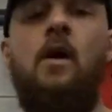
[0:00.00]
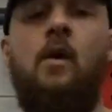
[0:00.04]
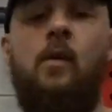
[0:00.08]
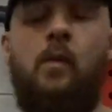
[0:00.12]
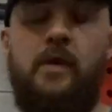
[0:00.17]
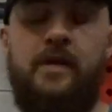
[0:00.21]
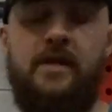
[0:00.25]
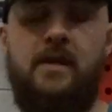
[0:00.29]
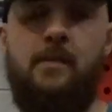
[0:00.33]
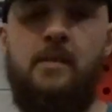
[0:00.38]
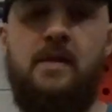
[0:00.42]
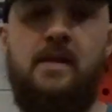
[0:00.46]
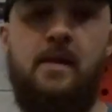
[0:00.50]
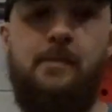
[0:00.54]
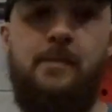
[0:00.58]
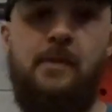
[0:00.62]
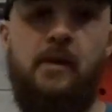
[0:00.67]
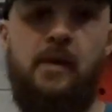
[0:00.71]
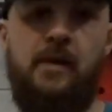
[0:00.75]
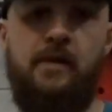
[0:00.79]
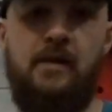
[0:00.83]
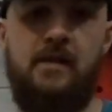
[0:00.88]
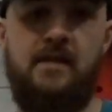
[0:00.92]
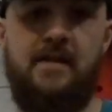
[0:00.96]
we can
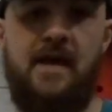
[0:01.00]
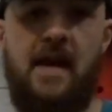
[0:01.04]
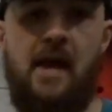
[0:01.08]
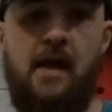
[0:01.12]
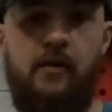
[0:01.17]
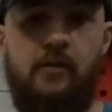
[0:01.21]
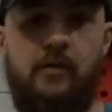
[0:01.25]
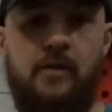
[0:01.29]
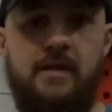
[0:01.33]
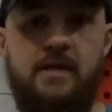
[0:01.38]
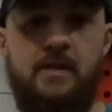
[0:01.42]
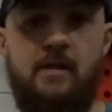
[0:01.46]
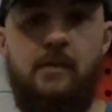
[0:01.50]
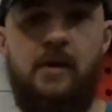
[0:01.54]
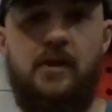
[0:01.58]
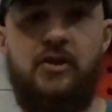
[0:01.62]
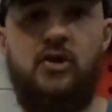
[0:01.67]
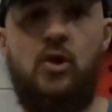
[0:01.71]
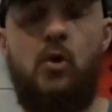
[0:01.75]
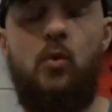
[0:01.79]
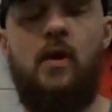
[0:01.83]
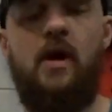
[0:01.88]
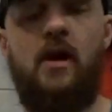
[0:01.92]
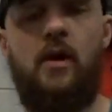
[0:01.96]
manipulate these calories to make
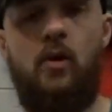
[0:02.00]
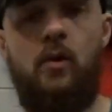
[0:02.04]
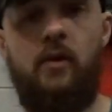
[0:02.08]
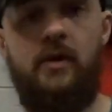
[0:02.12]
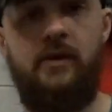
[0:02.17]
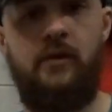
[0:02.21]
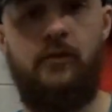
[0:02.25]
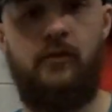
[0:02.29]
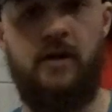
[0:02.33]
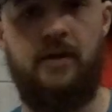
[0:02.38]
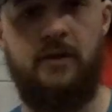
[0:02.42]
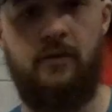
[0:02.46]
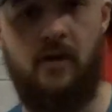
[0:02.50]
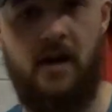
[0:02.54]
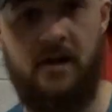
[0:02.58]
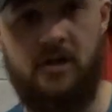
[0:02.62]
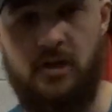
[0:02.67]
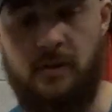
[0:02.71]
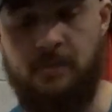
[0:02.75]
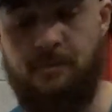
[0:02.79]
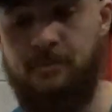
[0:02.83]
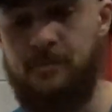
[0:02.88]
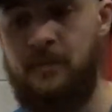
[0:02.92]
sure we're going in the right direction.